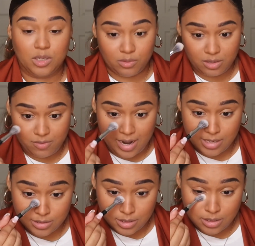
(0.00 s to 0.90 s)
really
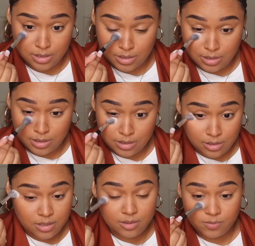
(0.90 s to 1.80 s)
fast?
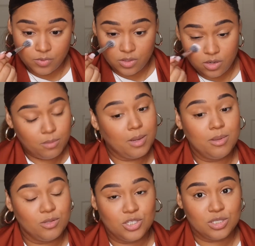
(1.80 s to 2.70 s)
Or maybe it
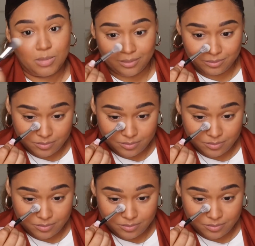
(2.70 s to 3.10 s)
was just me.